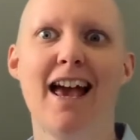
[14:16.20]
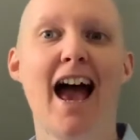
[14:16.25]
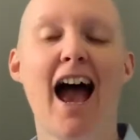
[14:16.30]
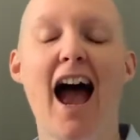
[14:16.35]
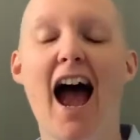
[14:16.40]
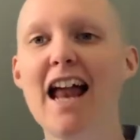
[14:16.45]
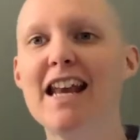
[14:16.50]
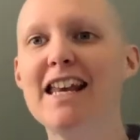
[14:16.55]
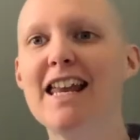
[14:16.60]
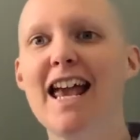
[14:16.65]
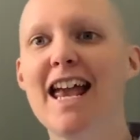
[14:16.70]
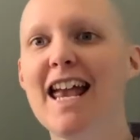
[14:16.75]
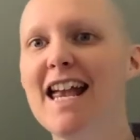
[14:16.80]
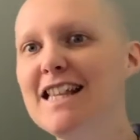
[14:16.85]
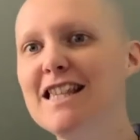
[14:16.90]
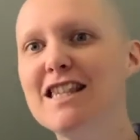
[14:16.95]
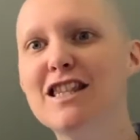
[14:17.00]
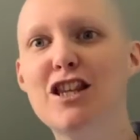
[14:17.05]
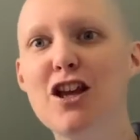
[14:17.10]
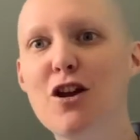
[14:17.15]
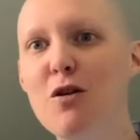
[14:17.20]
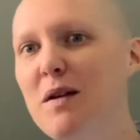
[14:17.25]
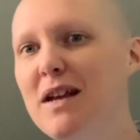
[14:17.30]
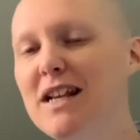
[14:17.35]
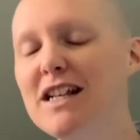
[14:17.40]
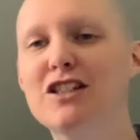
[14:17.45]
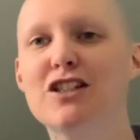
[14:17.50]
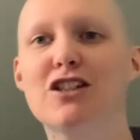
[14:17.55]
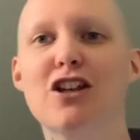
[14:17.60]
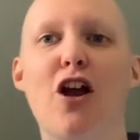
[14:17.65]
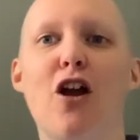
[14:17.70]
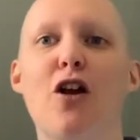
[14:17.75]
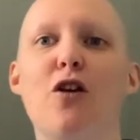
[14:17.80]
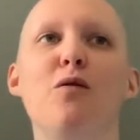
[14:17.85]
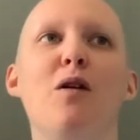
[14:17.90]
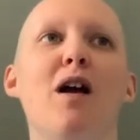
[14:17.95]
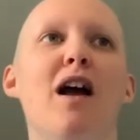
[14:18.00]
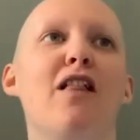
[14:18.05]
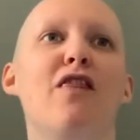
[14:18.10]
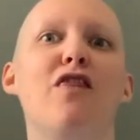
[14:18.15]
And in doing so,
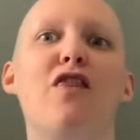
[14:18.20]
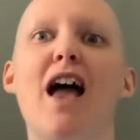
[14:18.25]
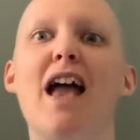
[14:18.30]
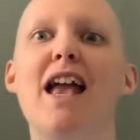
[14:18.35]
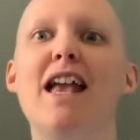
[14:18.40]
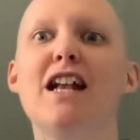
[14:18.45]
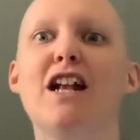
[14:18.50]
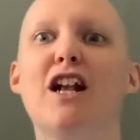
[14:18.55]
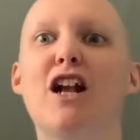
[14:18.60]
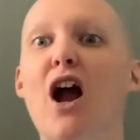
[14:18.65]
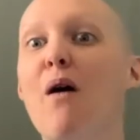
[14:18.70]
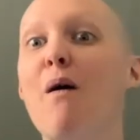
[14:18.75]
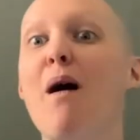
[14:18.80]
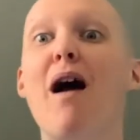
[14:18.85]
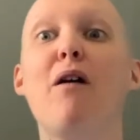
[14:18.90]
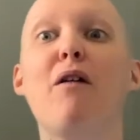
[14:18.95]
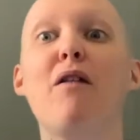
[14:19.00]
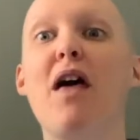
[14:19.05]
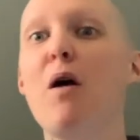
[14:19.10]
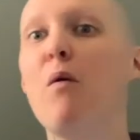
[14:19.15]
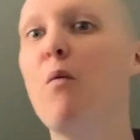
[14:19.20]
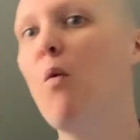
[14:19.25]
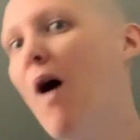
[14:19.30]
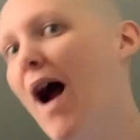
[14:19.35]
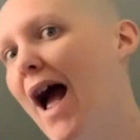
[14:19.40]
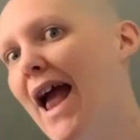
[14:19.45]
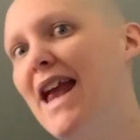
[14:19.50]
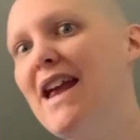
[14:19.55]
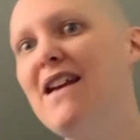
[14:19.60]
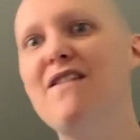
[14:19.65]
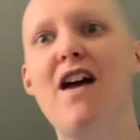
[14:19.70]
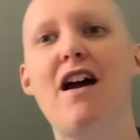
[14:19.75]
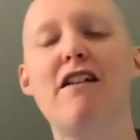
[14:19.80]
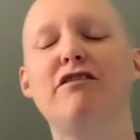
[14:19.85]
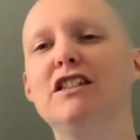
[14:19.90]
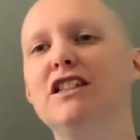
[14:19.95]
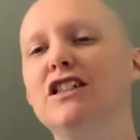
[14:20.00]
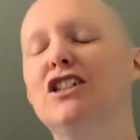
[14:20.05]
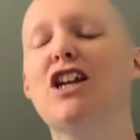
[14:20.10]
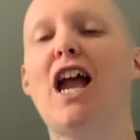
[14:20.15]
they go out of their way, they're
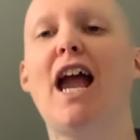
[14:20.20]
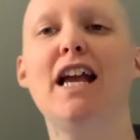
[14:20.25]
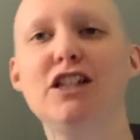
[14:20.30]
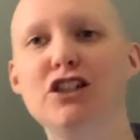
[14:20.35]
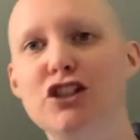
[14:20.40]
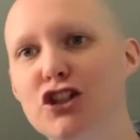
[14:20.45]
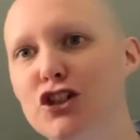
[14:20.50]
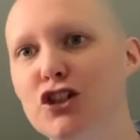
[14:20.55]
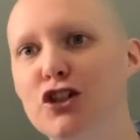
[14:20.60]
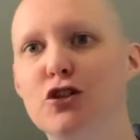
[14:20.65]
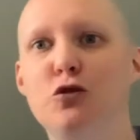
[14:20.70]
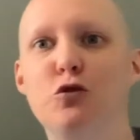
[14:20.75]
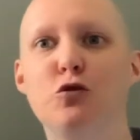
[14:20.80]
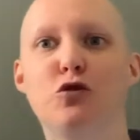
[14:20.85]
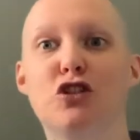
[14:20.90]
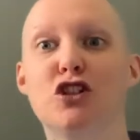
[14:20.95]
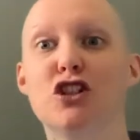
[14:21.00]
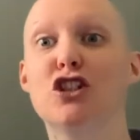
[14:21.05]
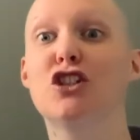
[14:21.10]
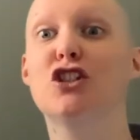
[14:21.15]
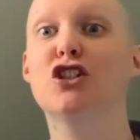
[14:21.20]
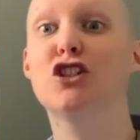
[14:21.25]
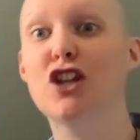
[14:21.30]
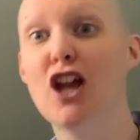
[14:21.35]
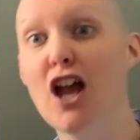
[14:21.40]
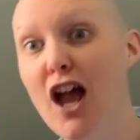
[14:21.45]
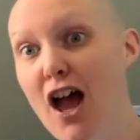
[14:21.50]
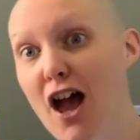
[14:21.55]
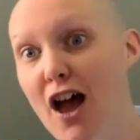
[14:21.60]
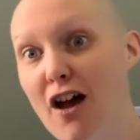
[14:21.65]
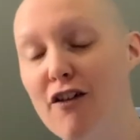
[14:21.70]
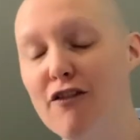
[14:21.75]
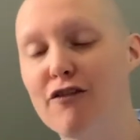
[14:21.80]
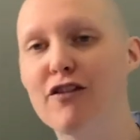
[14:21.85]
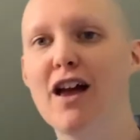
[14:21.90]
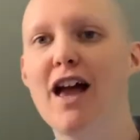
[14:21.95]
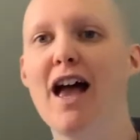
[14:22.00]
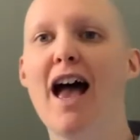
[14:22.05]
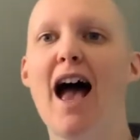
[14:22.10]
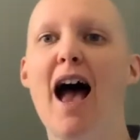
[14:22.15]
intentional to serve
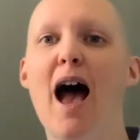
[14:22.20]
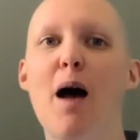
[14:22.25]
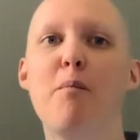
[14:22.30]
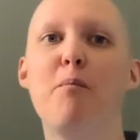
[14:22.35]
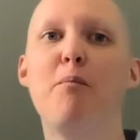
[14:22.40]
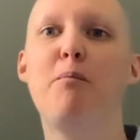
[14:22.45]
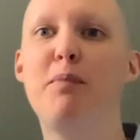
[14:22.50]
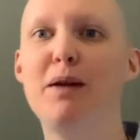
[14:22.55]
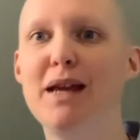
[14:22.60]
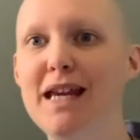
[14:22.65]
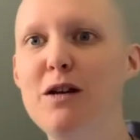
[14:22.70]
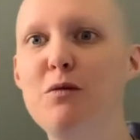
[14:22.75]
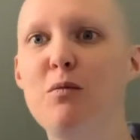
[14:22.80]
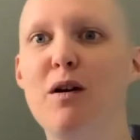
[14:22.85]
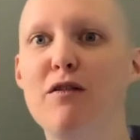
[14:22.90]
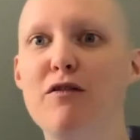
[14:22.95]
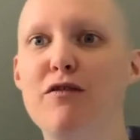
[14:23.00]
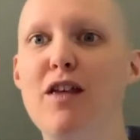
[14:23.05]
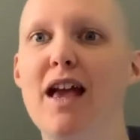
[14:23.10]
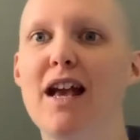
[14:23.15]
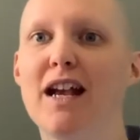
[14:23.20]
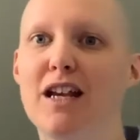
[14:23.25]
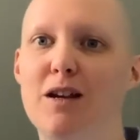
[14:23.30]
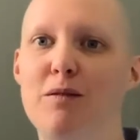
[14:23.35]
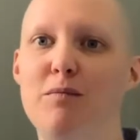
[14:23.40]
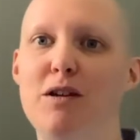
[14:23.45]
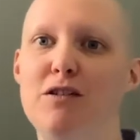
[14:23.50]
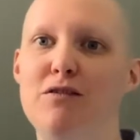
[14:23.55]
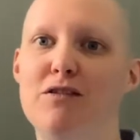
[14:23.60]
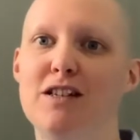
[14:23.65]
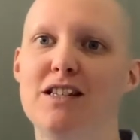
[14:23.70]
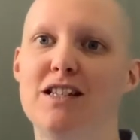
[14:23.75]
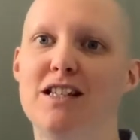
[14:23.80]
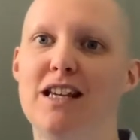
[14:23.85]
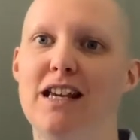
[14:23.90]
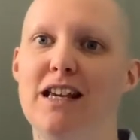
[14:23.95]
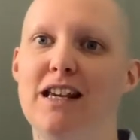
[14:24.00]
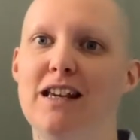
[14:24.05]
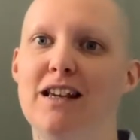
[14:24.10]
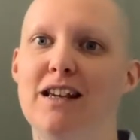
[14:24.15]
and be with their community.